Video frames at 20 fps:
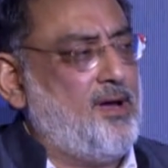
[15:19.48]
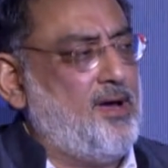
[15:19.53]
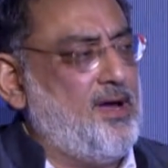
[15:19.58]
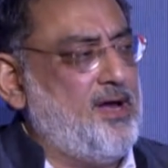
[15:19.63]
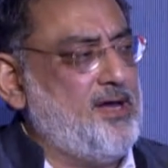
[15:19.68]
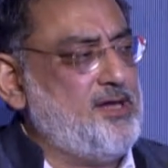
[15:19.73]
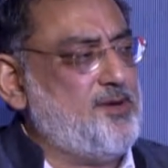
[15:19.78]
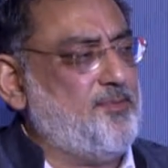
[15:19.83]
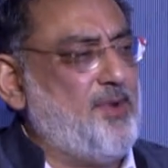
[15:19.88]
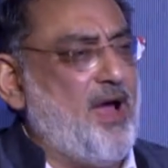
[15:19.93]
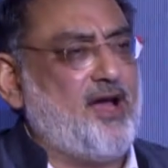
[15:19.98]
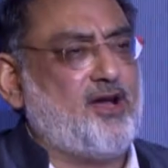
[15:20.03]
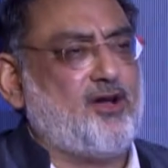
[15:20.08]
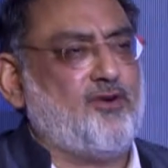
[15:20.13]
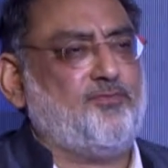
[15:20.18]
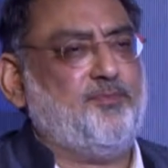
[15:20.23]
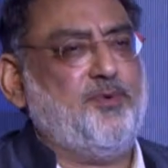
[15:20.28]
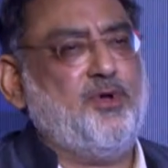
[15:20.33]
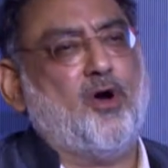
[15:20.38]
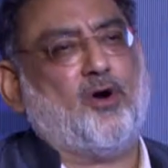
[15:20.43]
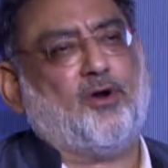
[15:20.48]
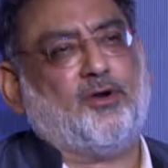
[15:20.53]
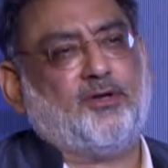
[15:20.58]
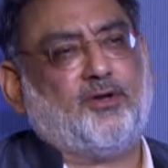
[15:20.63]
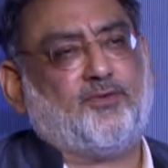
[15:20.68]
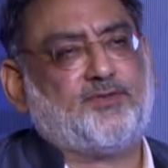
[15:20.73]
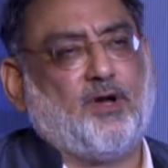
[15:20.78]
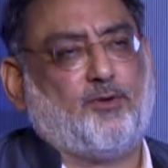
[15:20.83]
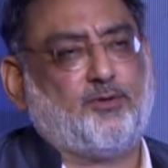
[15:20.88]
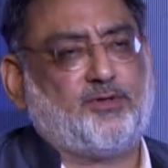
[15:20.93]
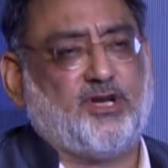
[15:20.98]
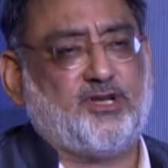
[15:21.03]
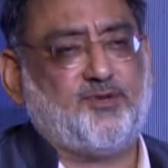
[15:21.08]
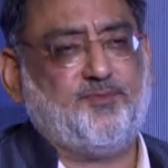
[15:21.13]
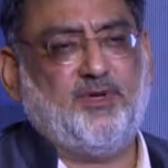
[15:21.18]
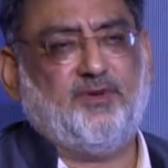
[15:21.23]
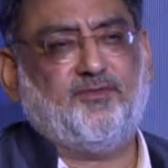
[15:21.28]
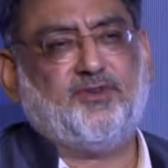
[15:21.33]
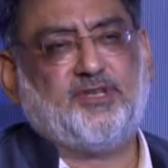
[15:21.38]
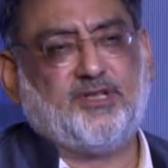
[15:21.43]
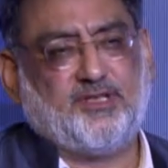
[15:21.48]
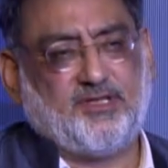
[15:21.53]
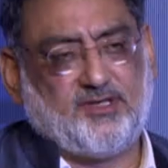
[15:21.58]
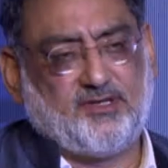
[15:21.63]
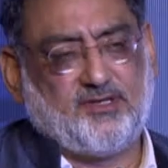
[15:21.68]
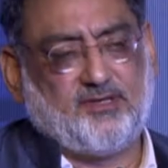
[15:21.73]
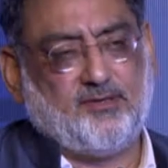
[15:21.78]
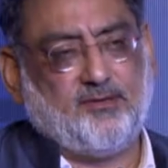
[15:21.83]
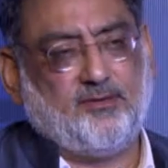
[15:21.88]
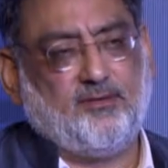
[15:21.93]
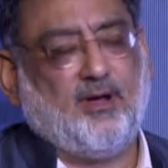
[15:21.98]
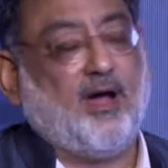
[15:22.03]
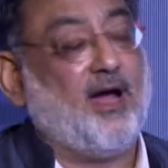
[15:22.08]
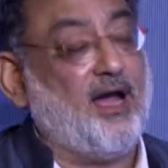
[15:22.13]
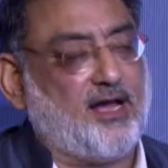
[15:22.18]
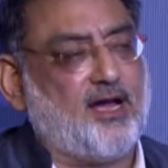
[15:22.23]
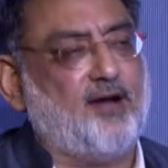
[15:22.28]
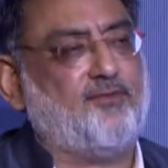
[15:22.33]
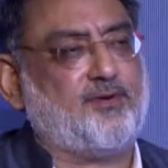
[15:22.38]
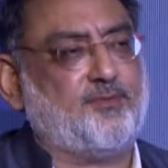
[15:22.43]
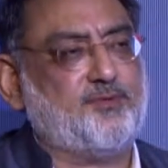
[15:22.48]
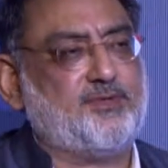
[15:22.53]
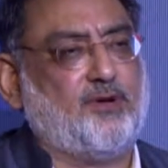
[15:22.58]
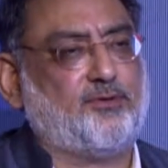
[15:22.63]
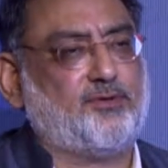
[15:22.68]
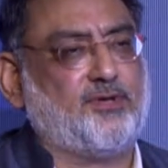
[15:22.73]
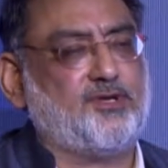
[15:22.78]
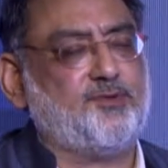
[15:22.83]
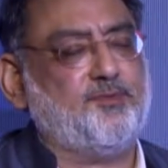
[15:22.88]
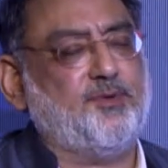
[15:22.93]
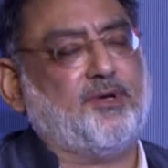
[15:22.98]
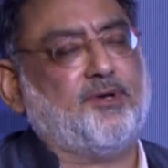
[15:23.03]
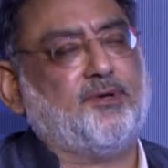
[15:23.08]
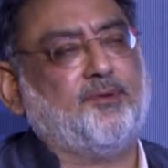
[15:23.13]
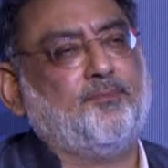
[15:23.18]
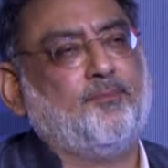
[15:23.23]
In the back of beyond of South Kashmir, which is, I come from South Kashmir,